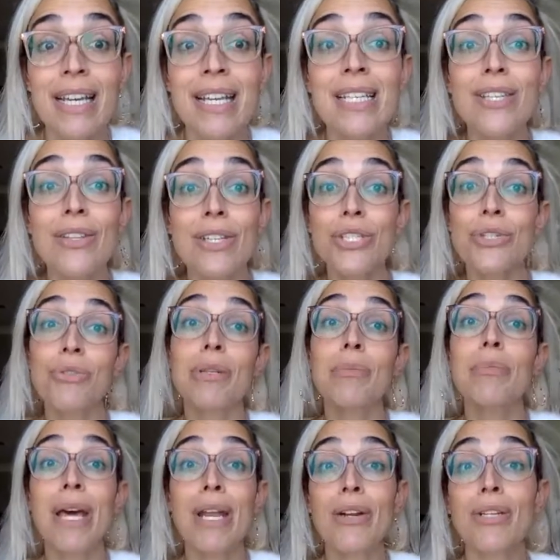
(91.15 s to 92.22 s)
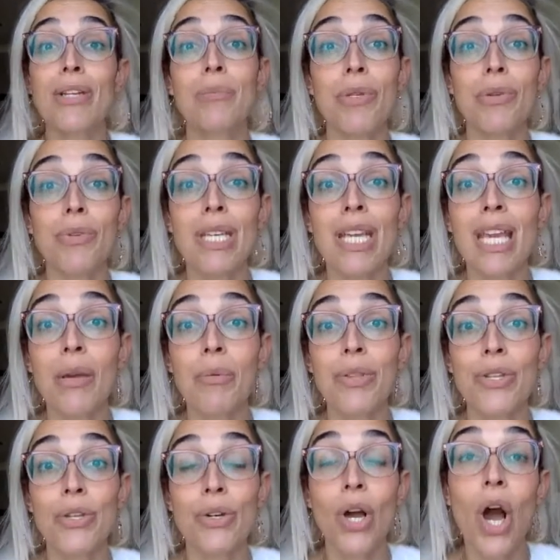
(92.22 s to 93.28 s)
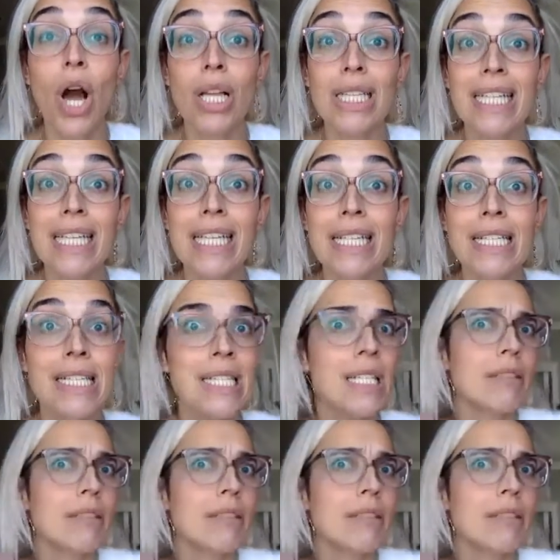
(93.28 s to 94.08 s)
so that you can better communicate with your colleagues